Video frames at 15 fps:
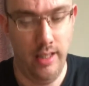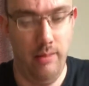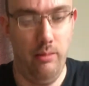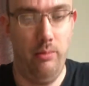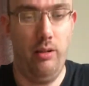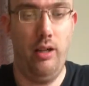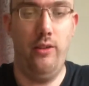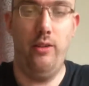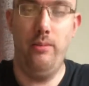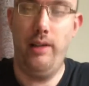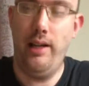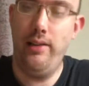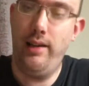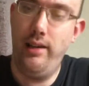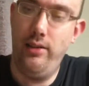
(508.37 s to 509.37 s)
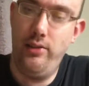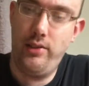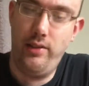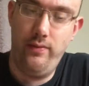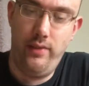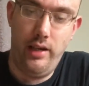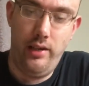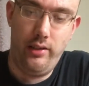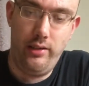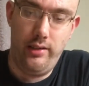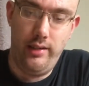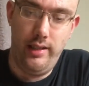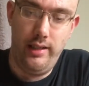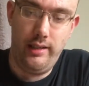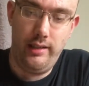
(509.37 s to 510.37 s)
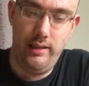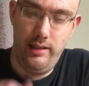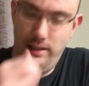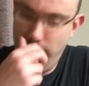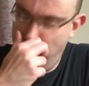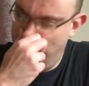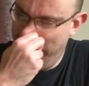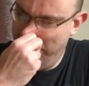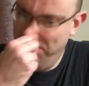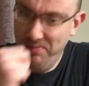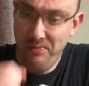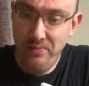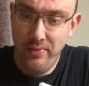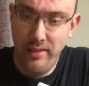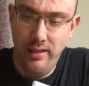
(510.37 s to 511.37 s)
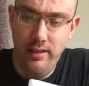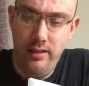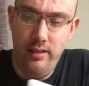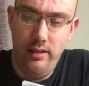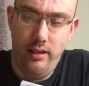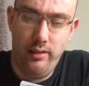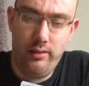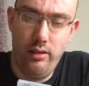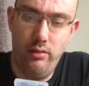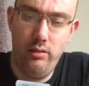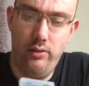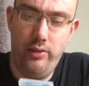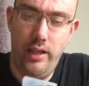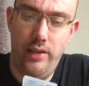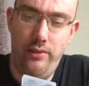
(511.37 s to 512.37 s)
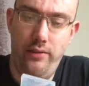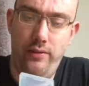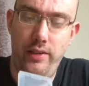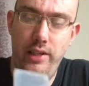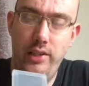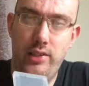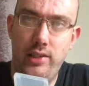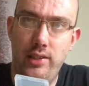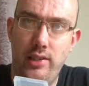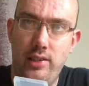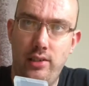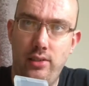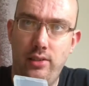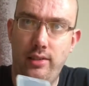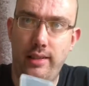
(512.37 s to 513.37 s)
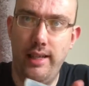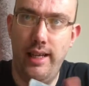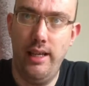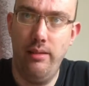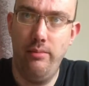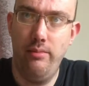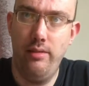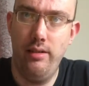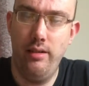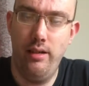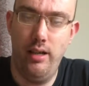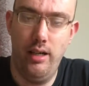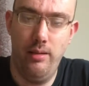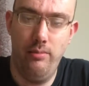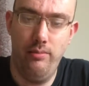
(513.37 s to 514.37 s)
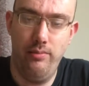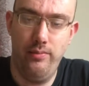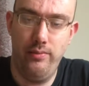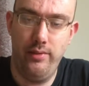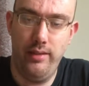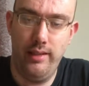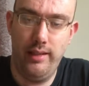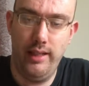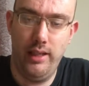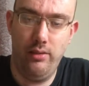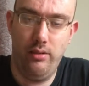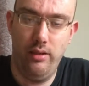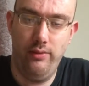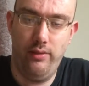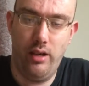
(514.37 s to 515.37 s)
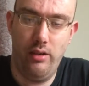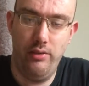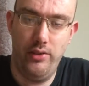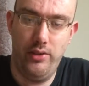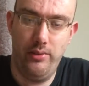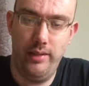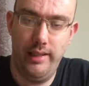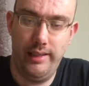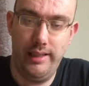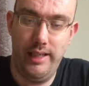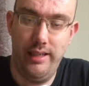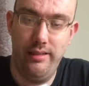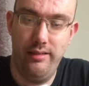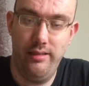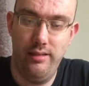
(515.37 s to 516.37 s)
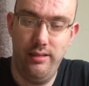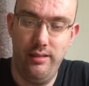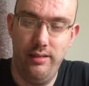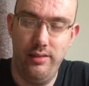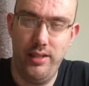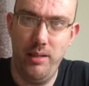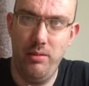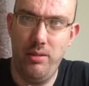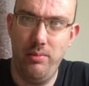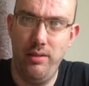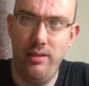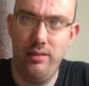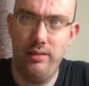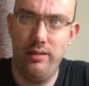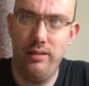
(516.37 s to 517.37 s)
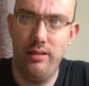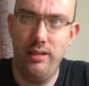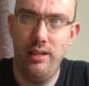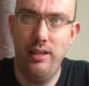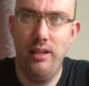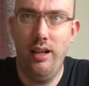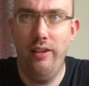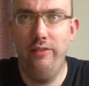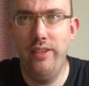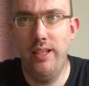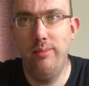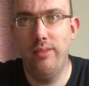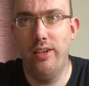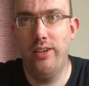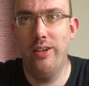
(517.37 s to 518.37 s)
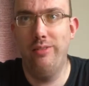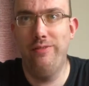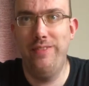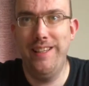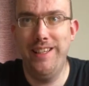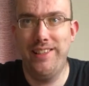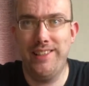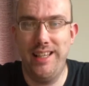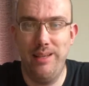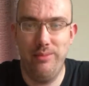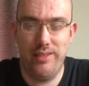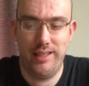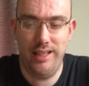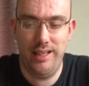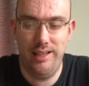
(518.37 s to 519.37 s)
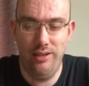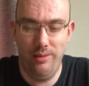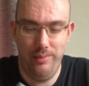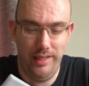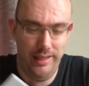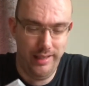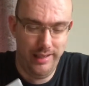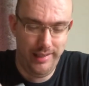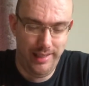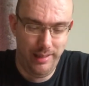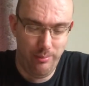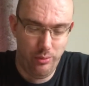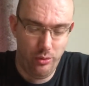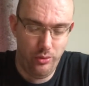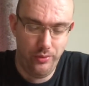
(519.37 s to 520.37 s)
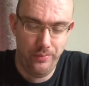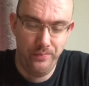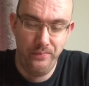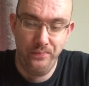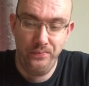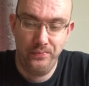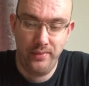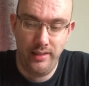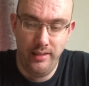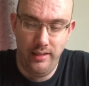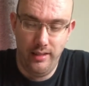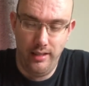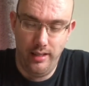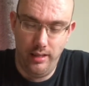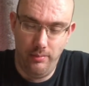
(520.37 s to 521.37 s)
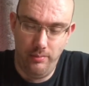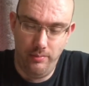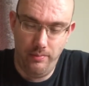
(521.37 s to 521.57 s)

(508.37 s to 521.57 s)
Apart from that, that looks in very good nick. I don't know if I ever finished this game. You get quite far into it again. It seems to be a theme that I don't finish games. I get a little bit in and then get bored. But